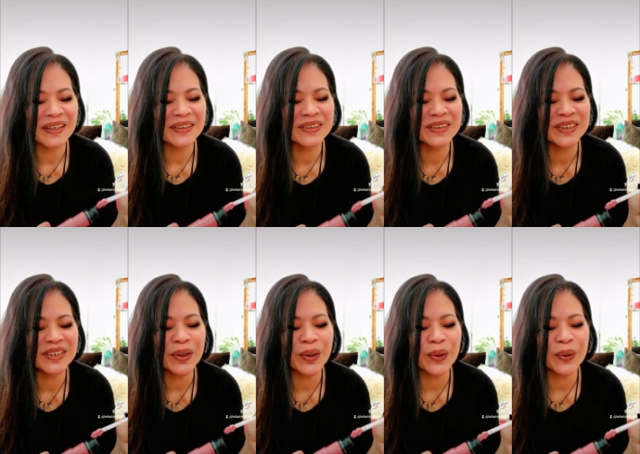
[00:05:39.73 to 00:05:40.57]

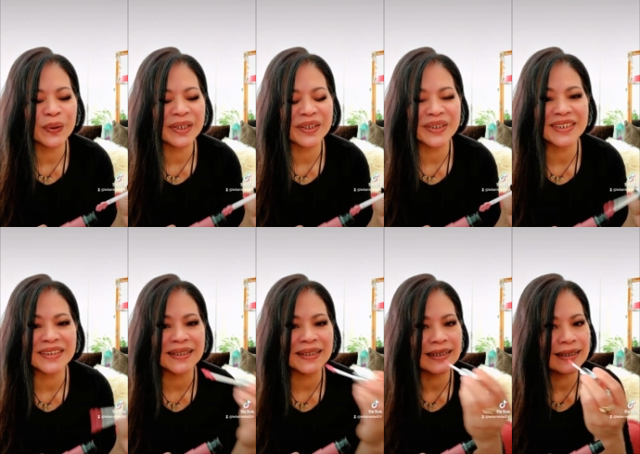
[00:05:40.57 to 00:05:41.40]
So there is a
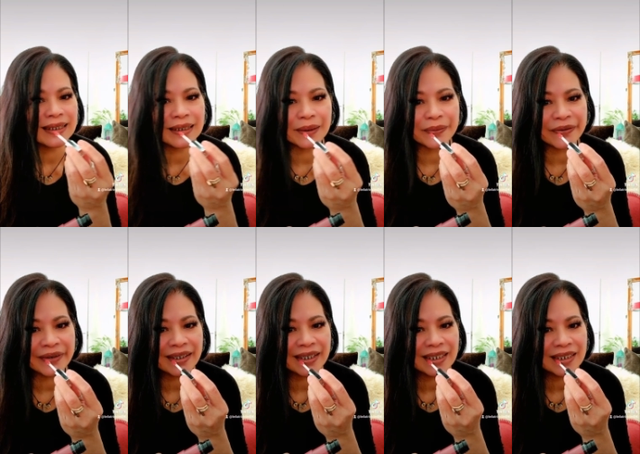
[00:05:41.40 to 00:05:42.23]
tingling
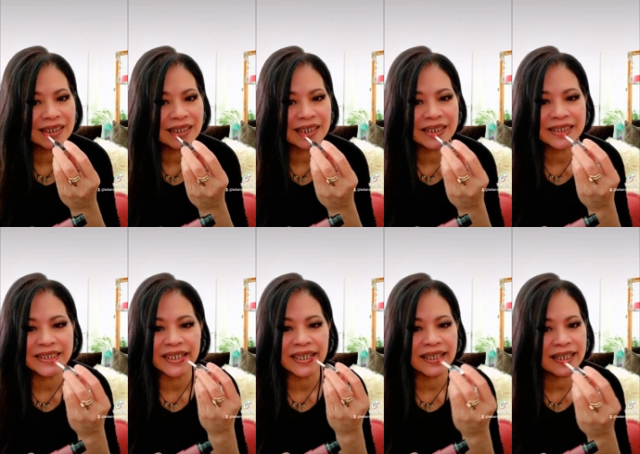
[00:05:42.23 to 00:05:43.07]
effect on the
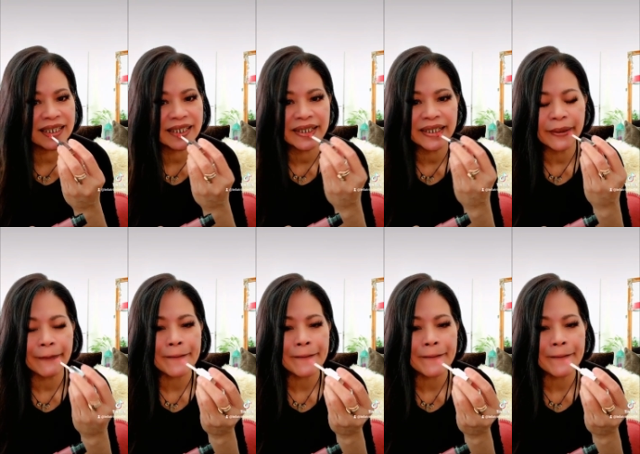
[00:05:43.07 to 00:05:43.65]
shine,